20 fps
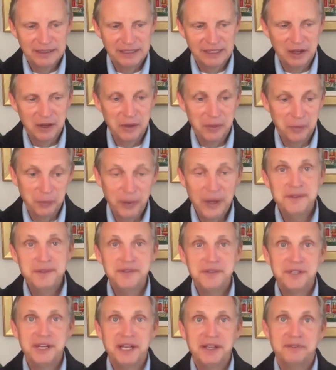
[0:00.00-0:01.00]
on
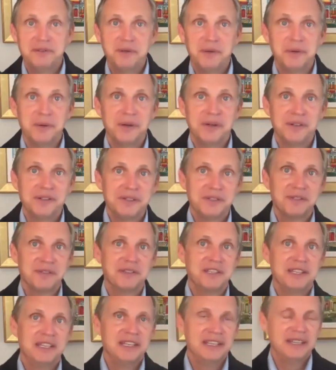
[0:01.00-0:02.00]
Wednesday, of course,
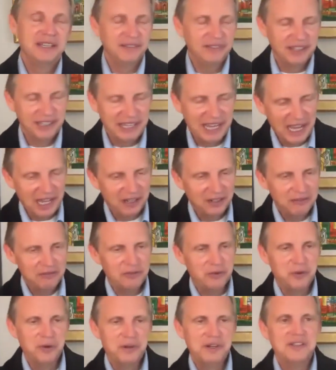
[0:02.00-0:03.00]
the
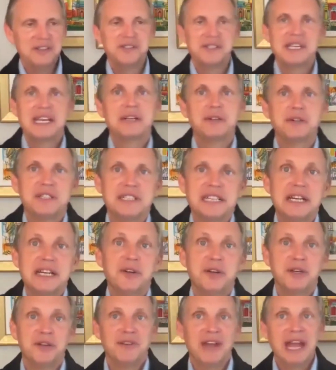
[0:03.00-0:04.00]
California
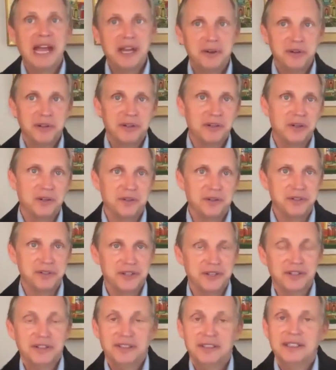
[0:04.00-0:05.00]
Secretary of
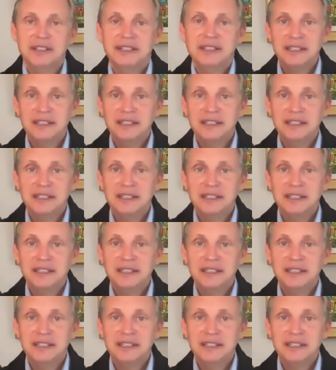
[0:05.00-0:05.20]
Agriculture